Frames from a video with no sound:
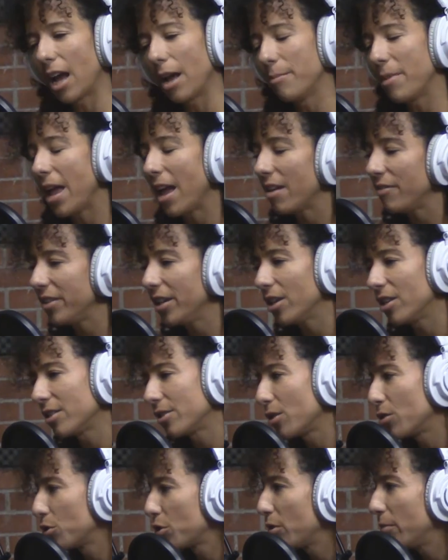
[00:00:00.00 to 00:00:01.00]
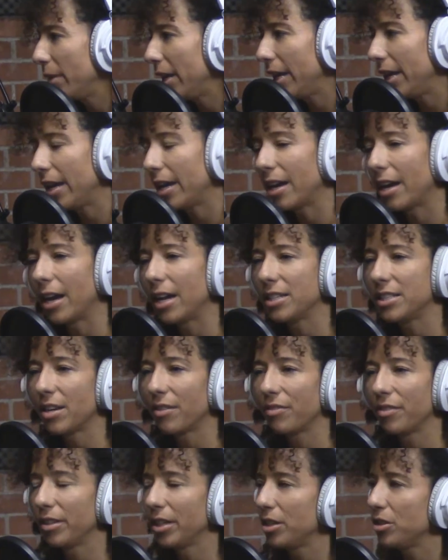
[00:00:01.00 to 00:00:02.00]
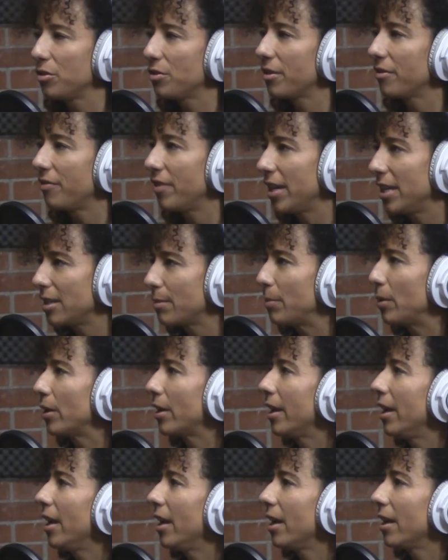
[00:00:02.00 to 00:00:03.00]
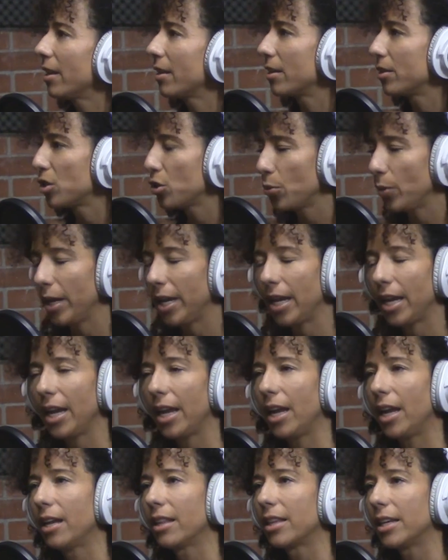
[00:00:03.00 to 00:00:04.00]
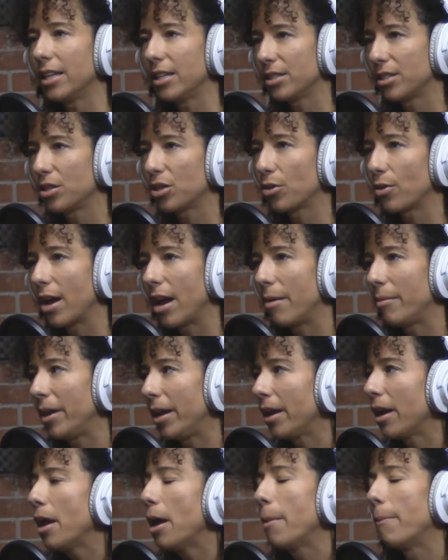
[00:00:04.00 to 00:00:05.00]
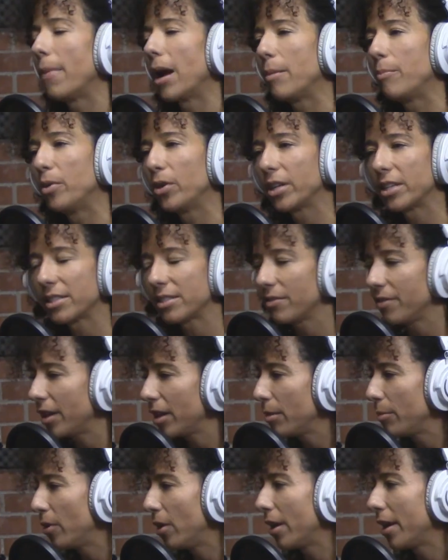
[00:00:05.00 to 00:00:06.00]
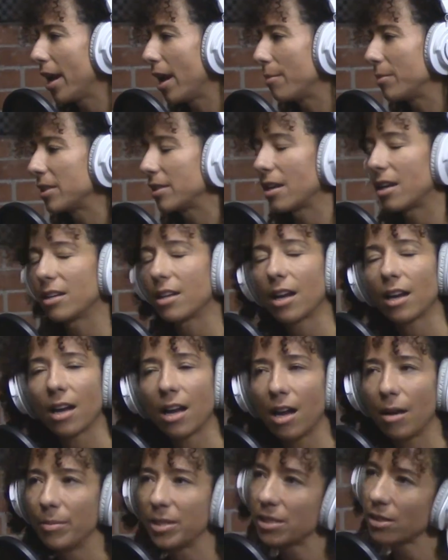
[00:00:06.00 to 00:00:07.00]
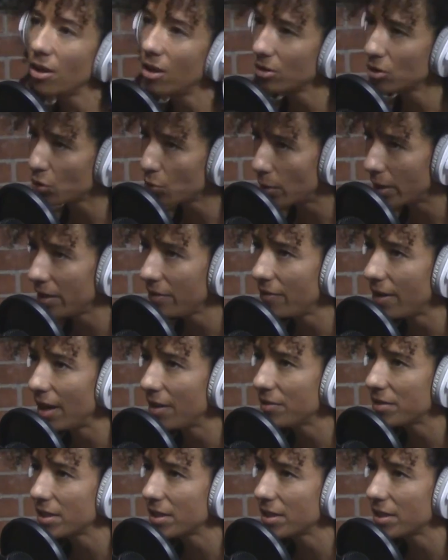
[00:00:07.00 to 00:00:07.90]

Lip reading: I'm heavy on social media. I definitely do the Facebooking, the tweeting, the Instagramming. My book is available on Amazon.com. It's called 25 to Life.